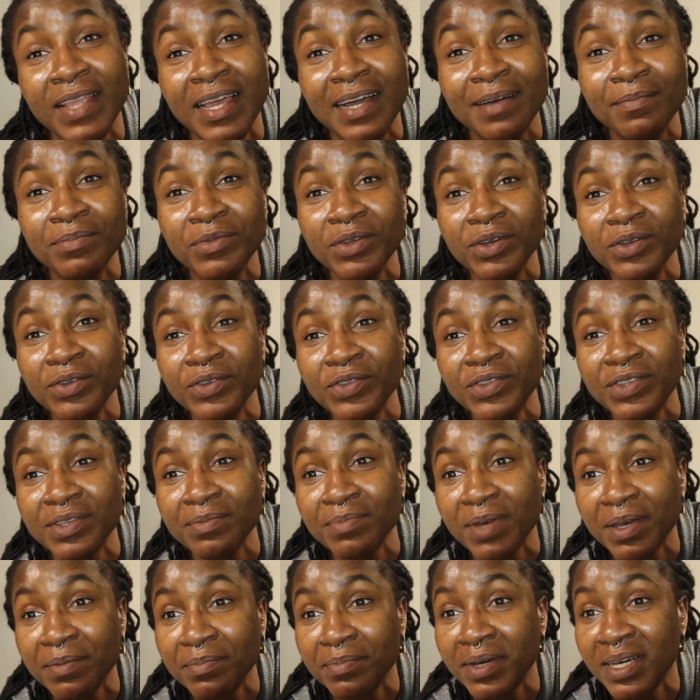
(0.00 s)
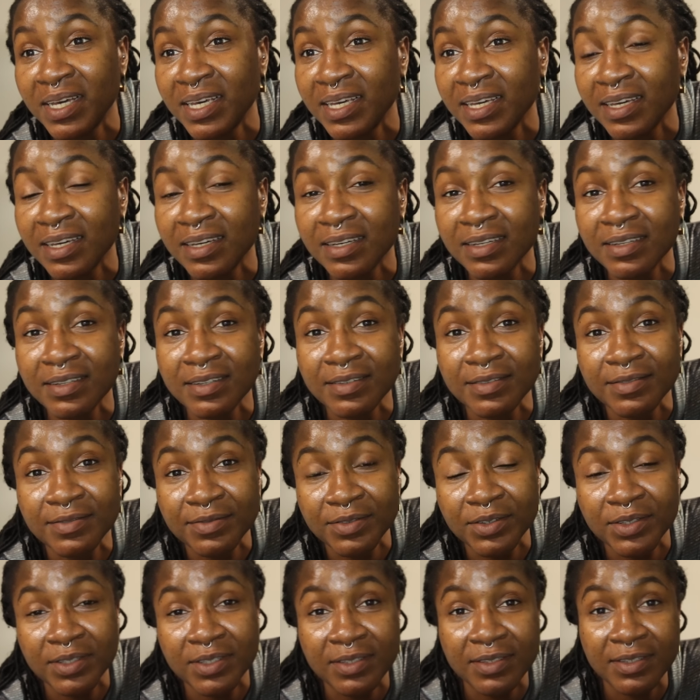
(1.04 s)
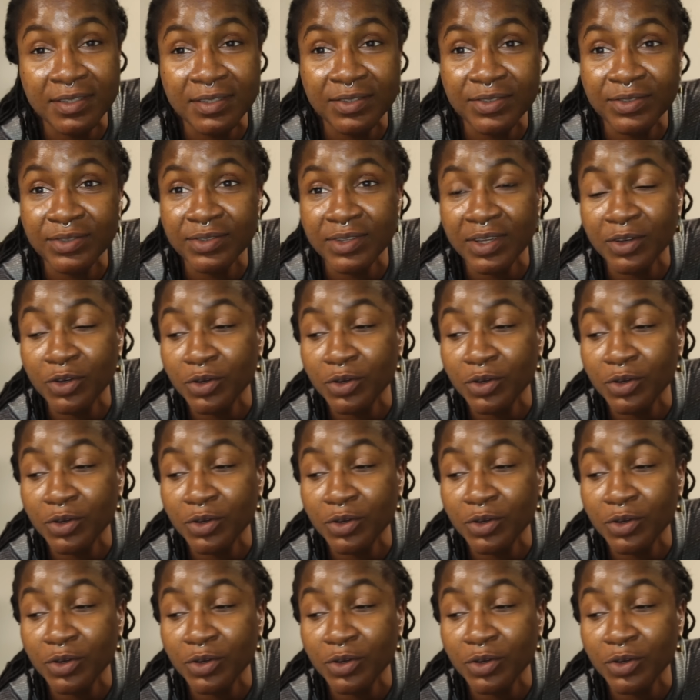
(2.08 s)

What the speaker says: I'm not using my mic for this.